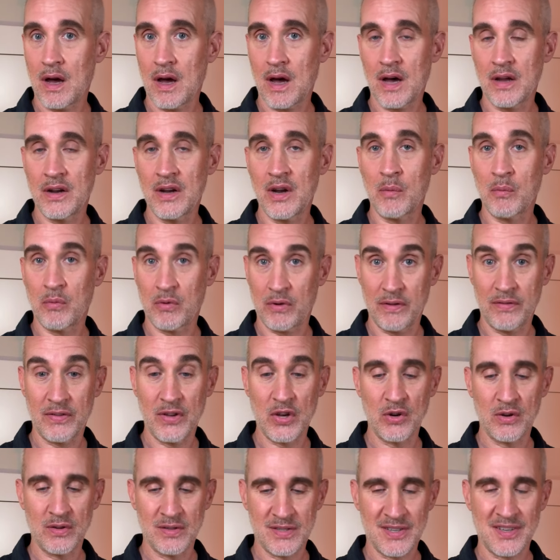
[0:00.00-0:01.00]
a number of
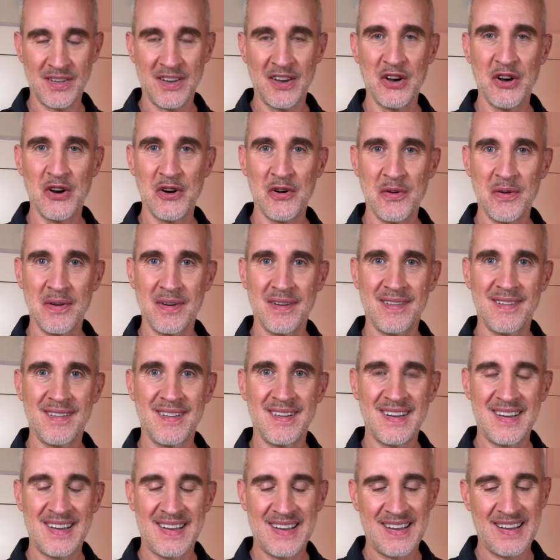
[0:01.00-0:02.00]
years ago,
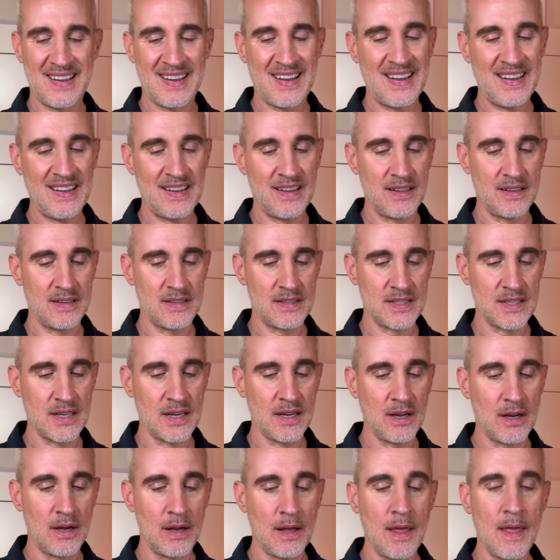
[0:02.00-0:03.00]
and
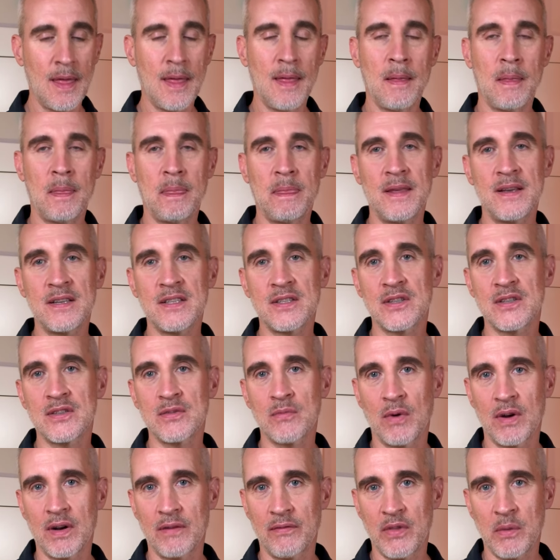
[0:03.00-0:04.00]
this is
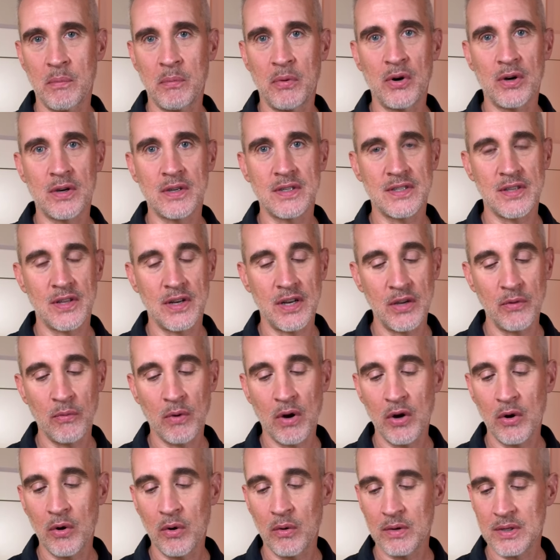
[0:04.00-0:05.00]
one of the books that he
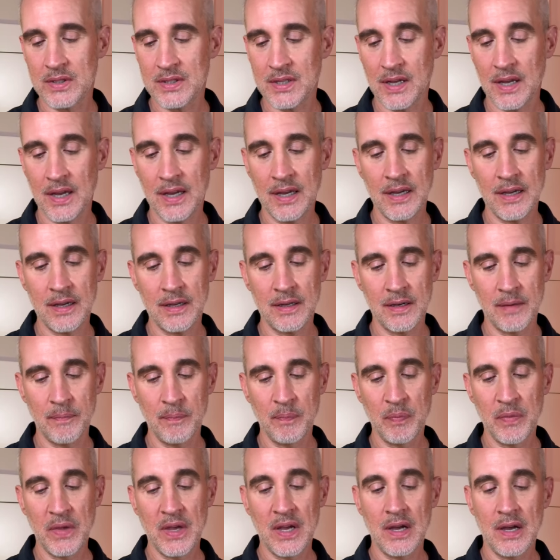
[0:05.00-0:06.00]
wrote. And
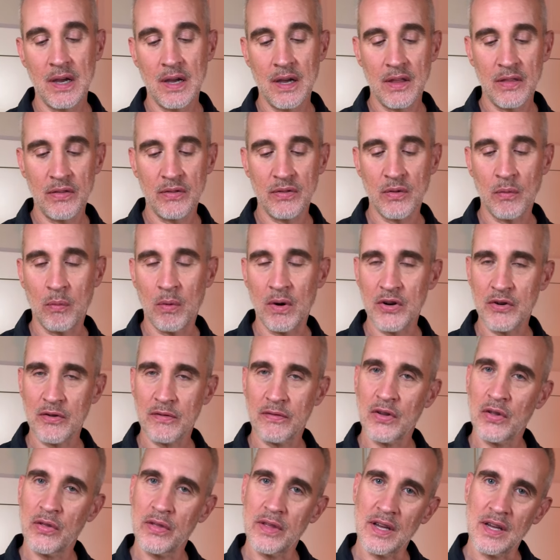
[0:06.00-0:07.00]
the
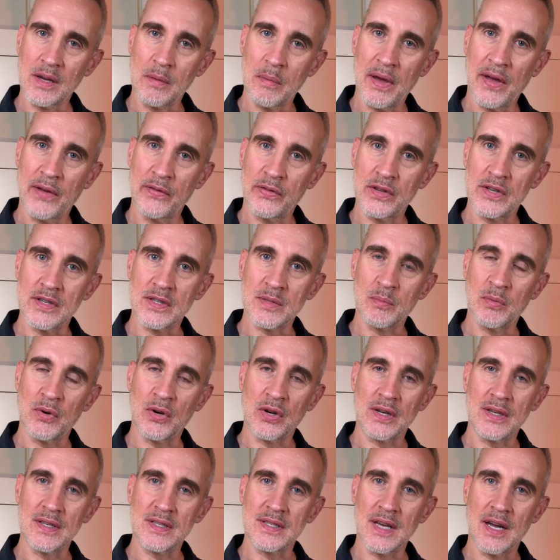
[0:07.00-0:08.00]
wonderful thing about this
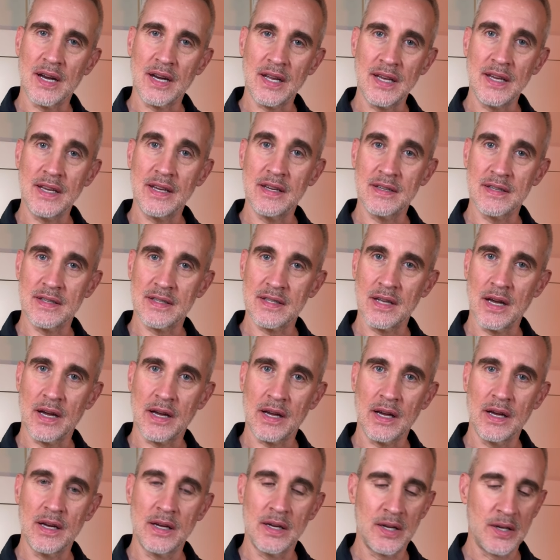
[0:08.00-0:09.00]
book is that he is
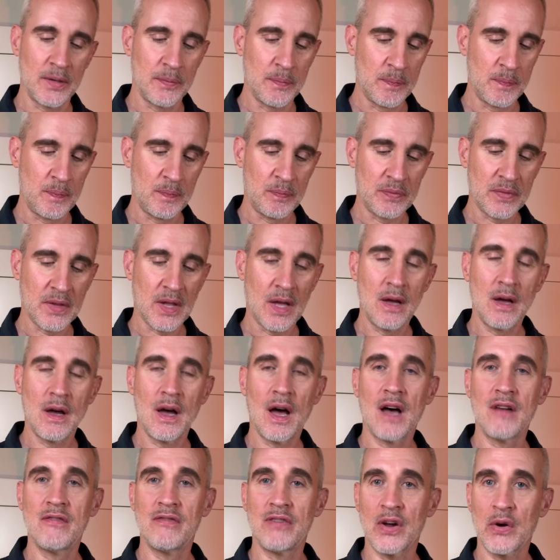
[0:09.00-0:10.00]
like a
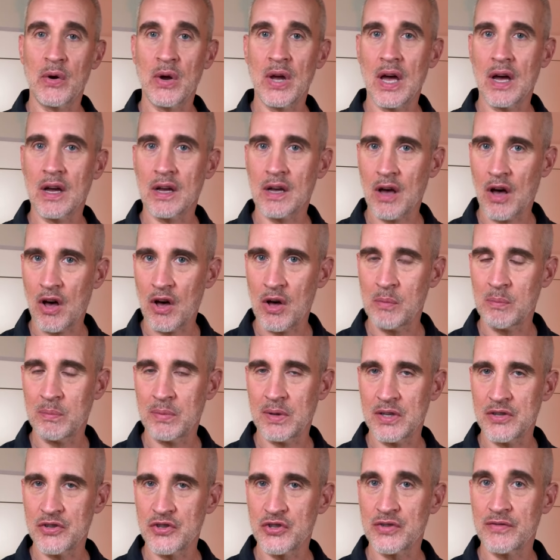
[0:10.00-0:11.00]
very
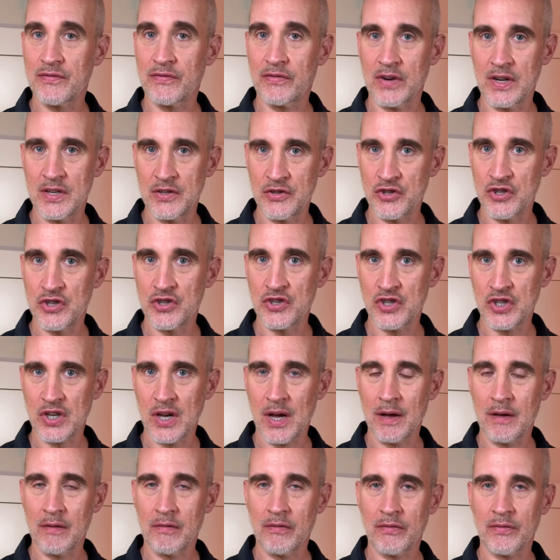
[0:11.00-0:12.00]
accomplished French
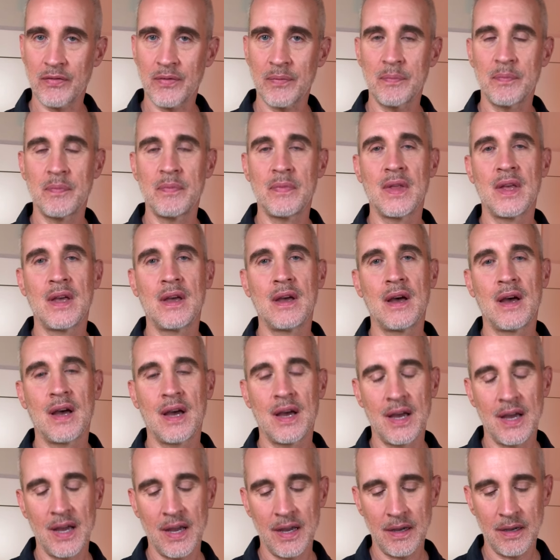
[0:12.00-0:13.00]
chef,
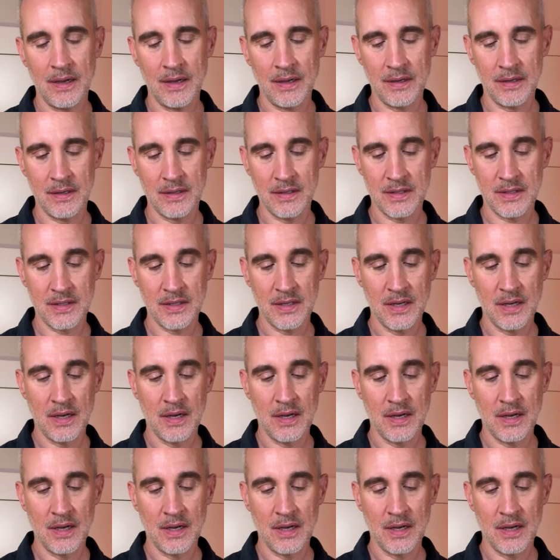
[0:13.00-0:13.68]
and